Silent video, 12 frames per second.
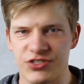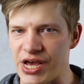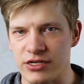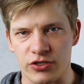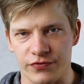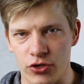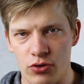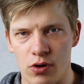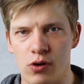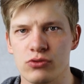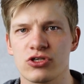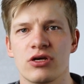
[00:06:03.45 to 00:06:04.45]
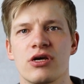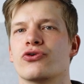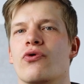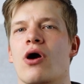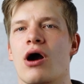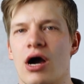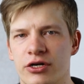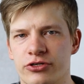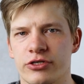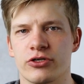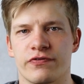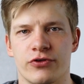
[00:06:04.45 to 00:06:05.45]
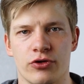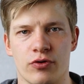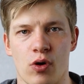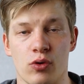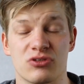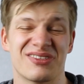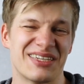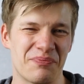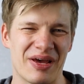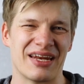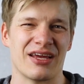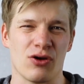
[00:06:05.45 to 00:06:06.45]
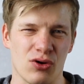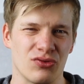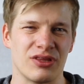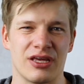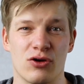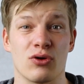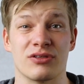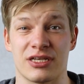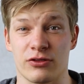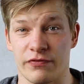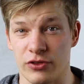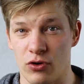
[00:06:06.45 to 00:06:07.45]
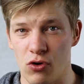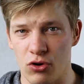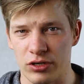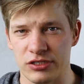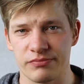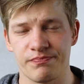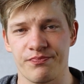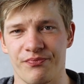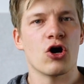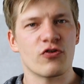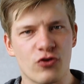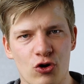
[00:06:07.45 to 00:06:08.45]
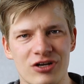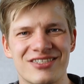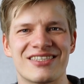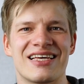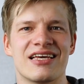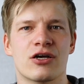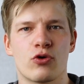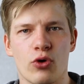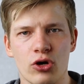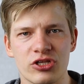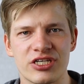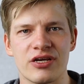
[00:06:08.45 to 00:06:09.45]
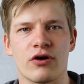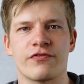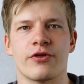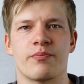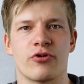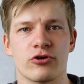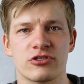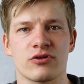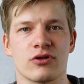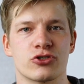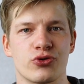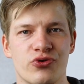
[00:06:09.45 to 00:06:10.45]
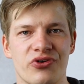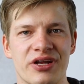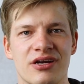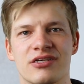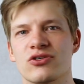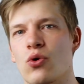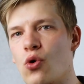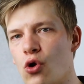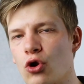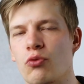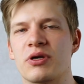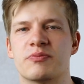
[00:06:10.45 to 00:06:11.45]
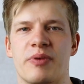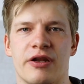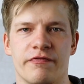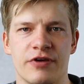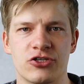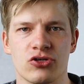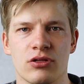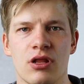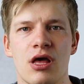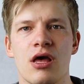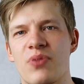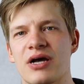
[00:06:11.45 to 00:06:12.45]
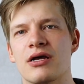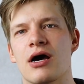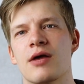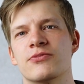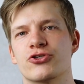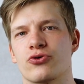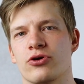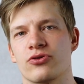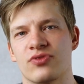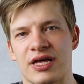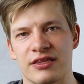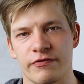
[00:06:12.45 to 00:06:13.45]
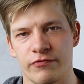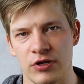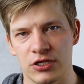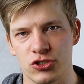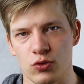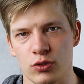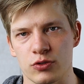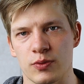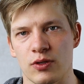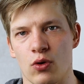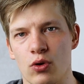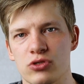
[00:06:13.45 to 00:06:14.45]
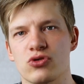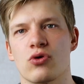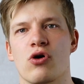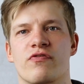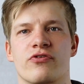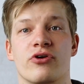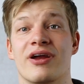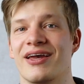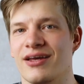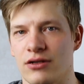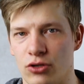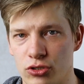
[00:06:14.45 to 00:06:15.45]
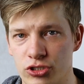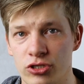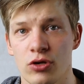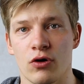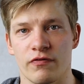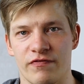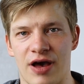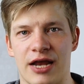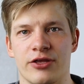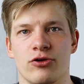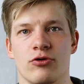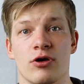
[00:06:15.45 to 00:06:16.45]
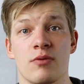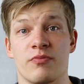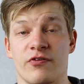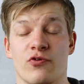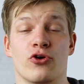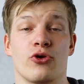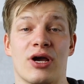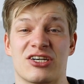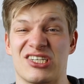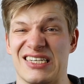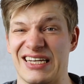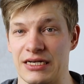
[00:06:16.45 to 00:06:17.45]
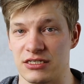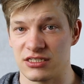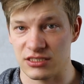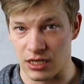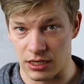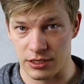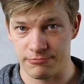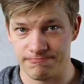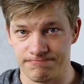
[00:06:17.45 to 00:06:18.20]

tens of euros to hundreds of euros depending on the content of the course. Of course, the quality of the personal tutoring is always beneficial, but I'm sure that the free tools will also offer a lot of value before you actually get stuck.